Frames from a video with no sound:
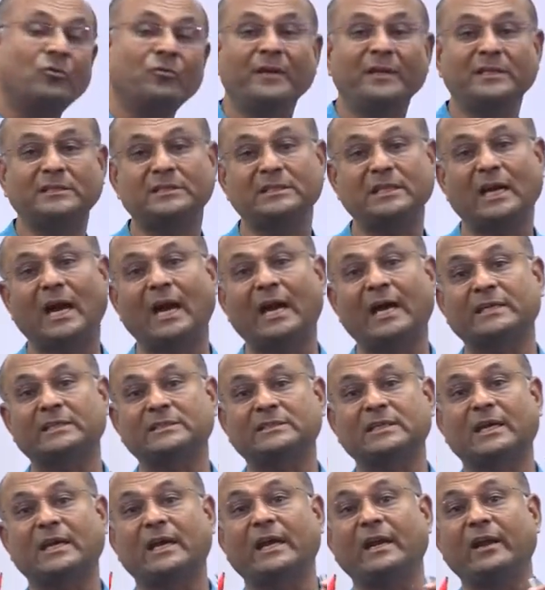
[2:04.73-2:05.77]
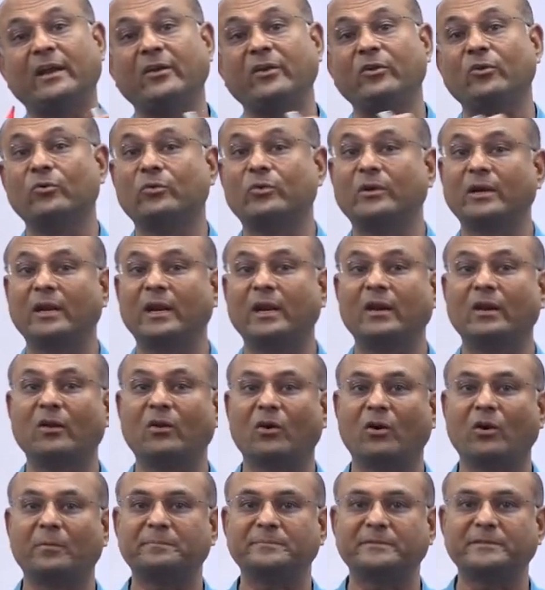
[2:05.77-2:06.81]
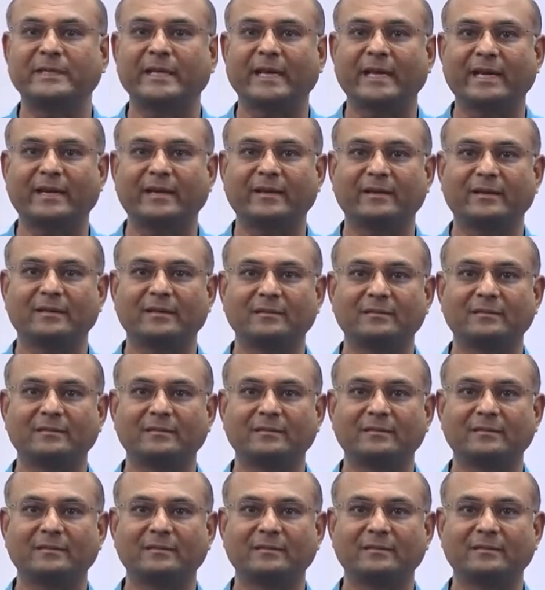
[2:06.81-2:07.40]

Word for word: we charge a neutral object?